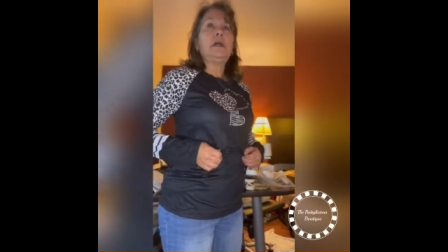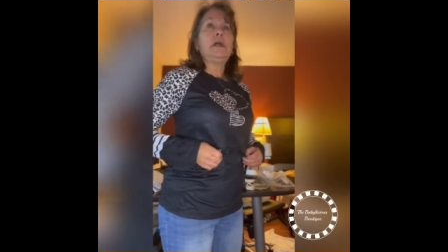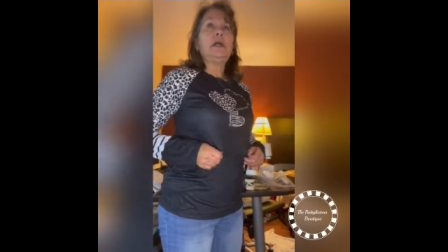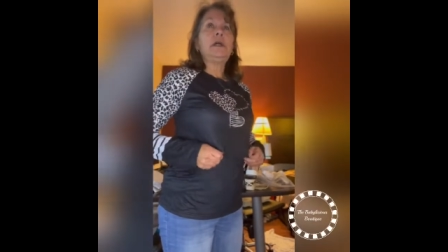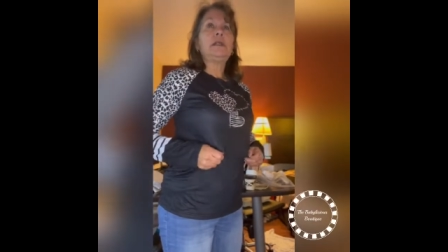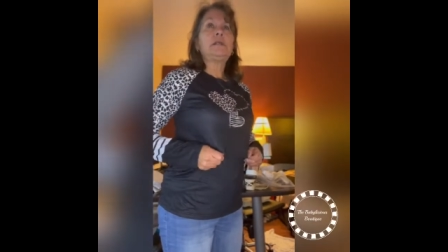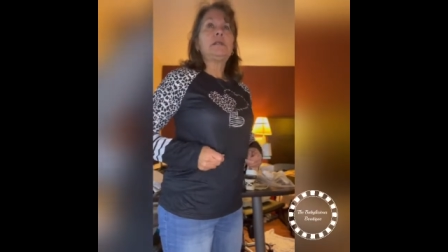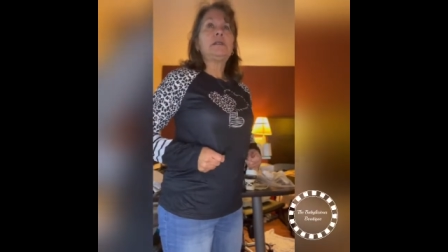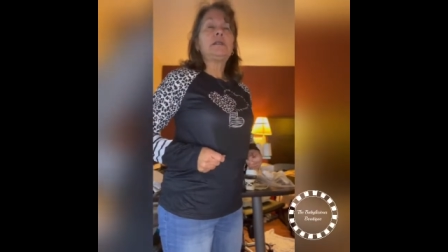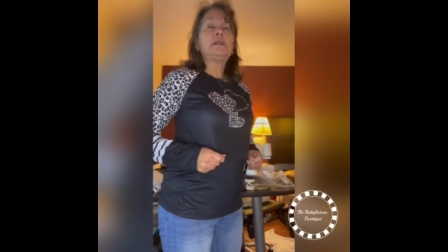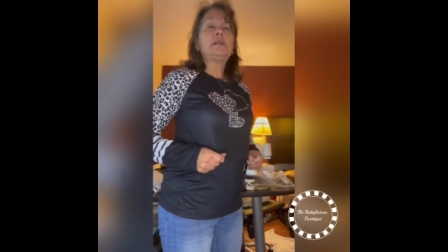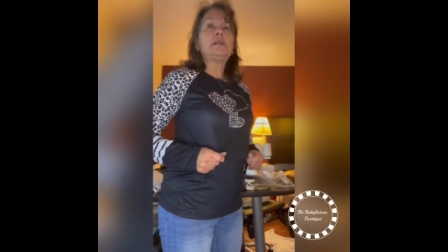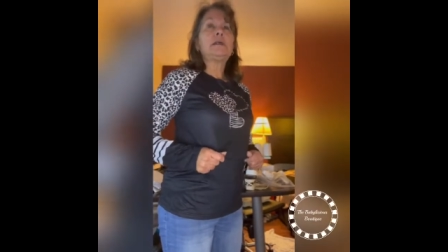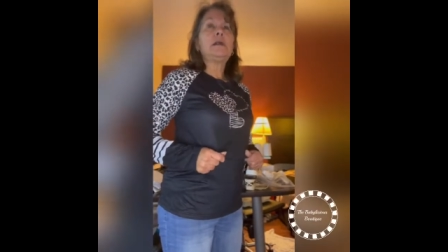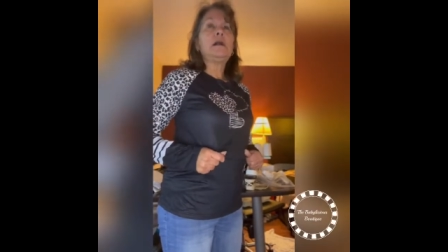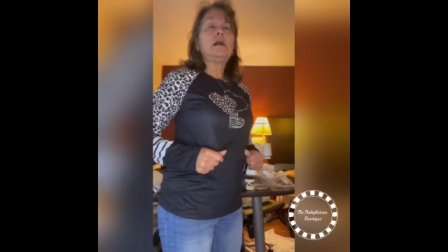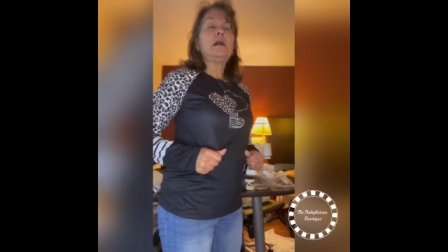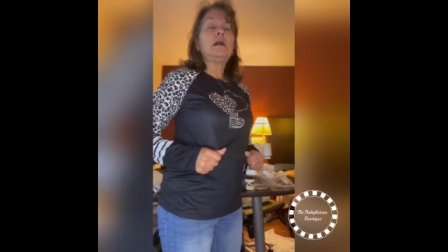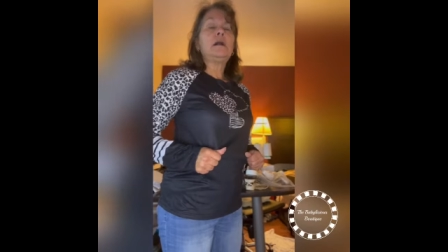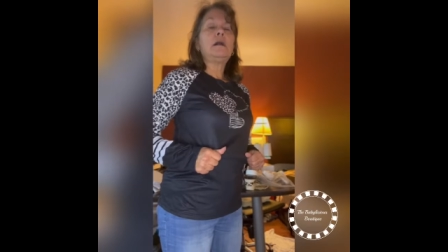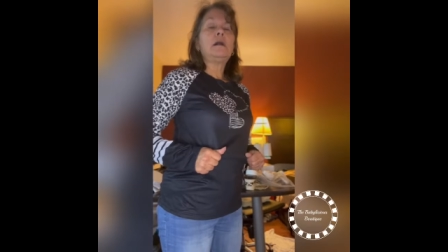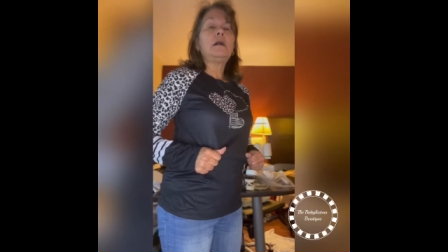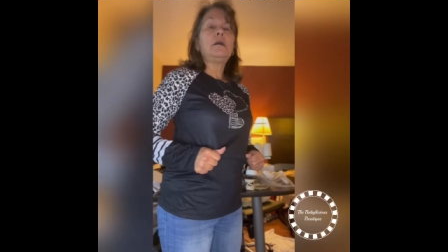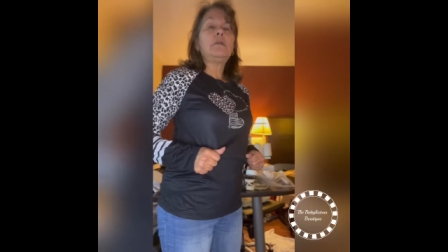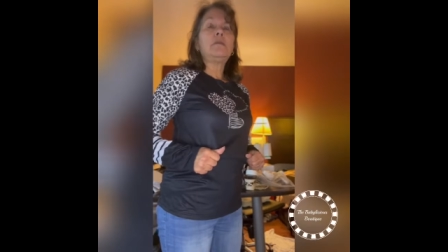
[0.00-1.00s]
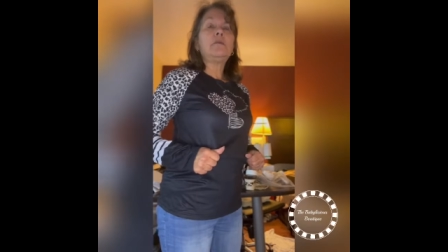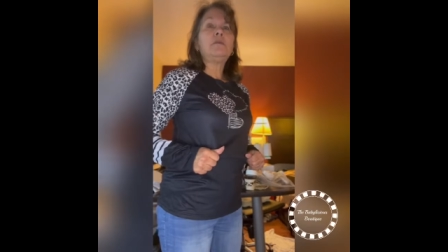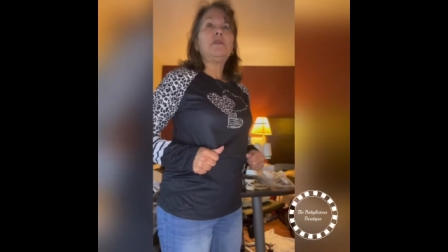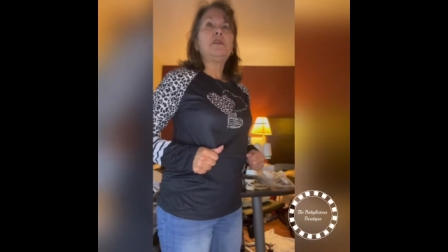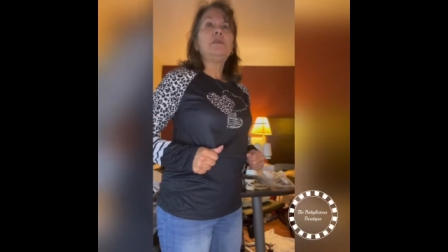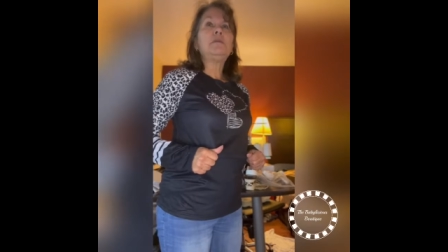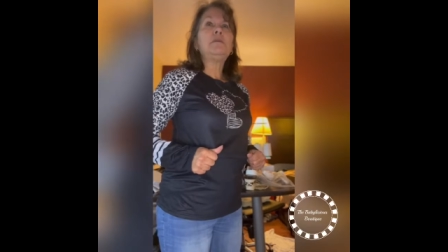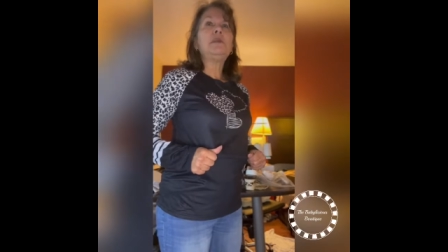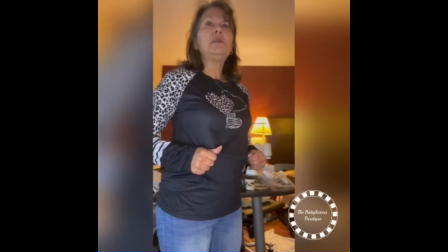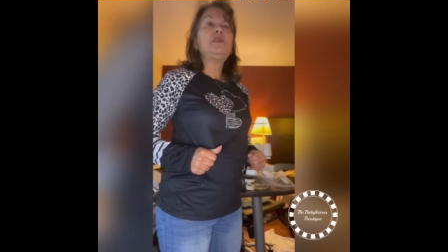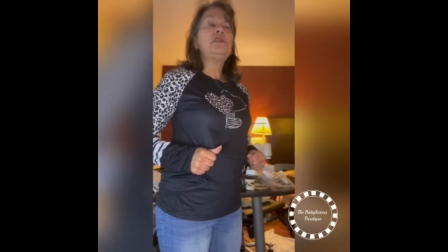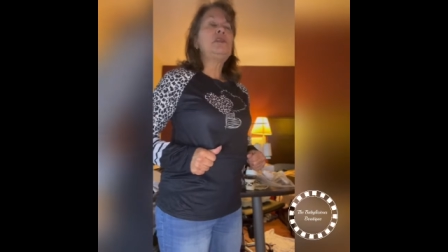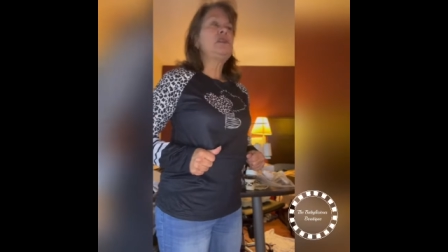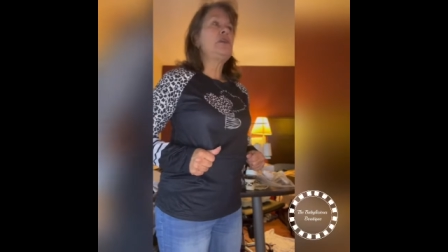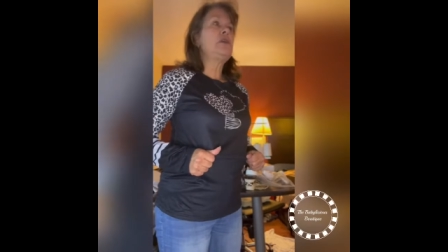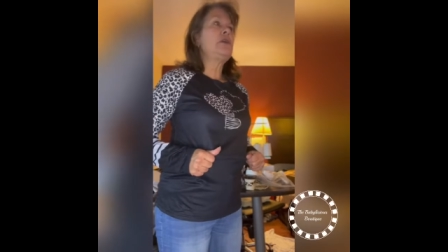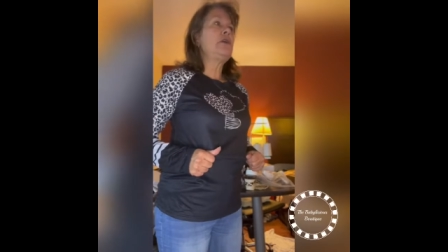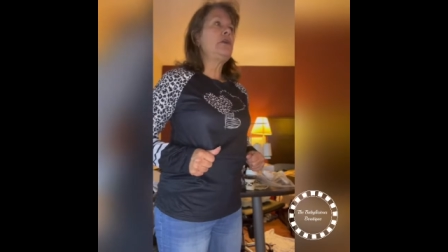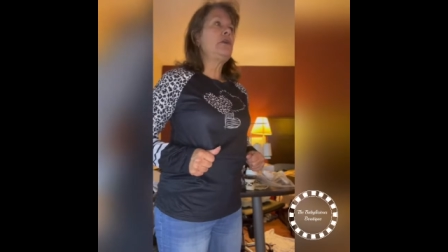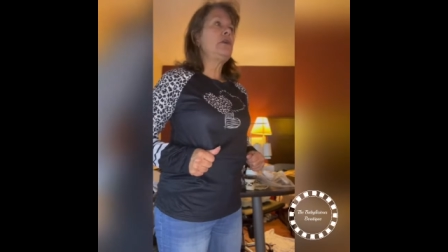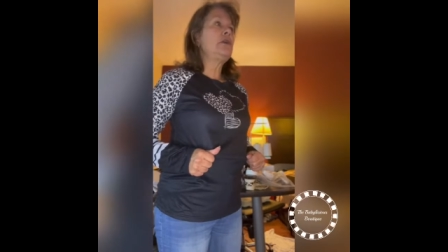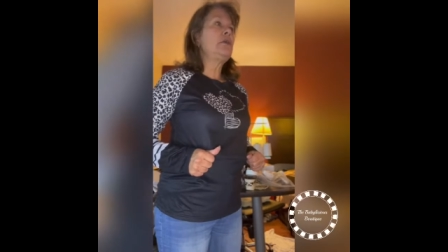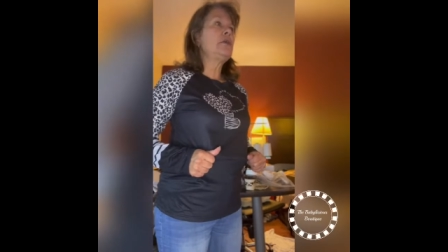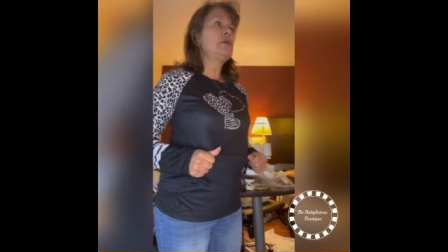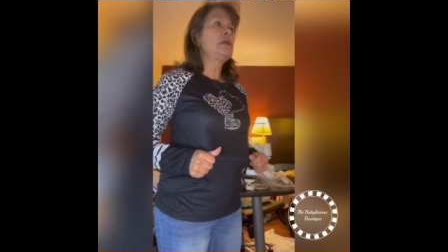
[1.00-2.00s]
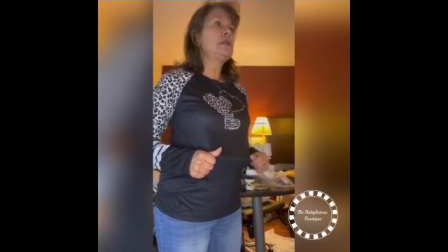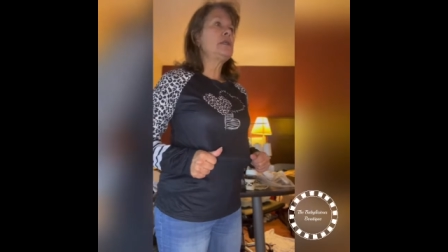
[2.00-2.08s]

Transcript: It's um, the material